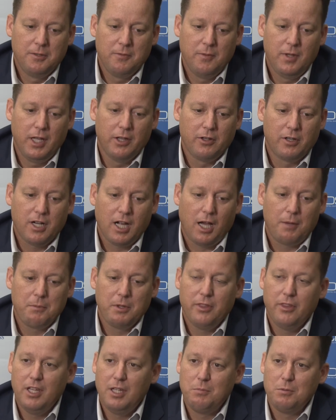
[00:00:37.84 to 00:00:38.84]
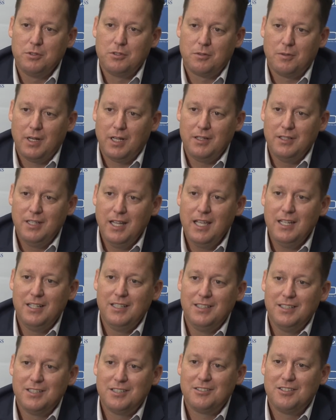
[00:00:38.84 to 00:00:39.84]
The other common theme was around data
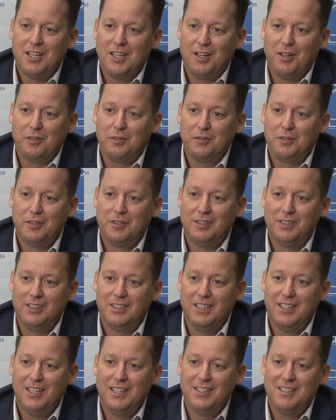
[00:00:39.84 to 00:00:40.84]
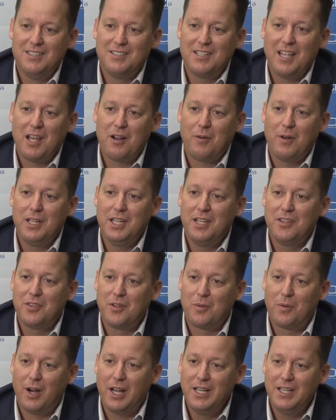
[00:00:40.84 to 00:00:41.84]
itself, is how do I get
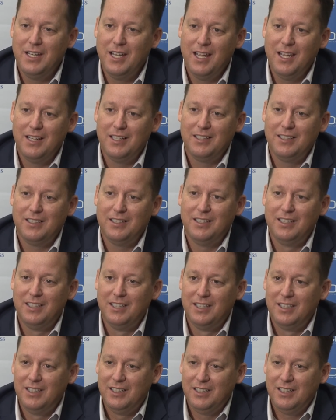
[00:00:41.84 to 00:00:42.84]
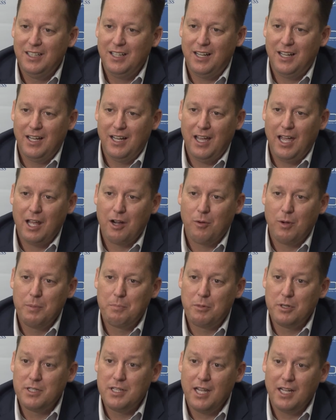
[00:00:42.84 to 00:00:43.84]
the right data, uh, how do I
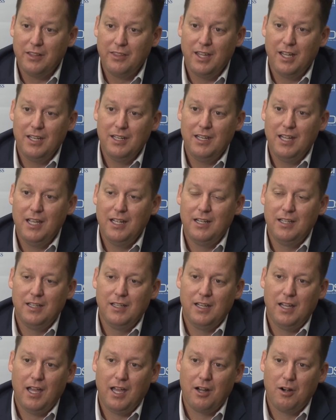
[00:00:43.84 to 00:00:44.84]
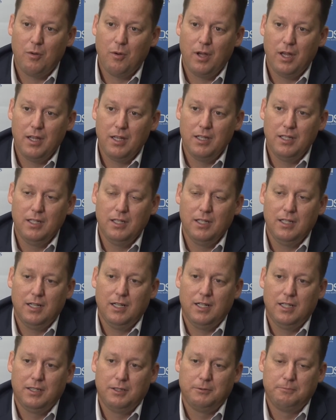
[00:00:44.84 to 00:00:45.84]
protect that data, how do I
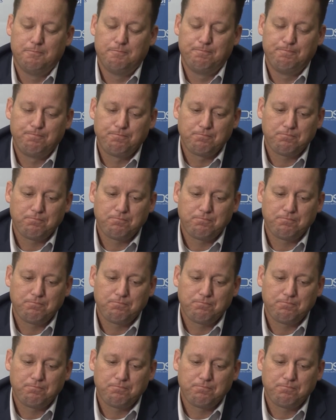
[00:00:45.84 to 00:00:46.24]
um,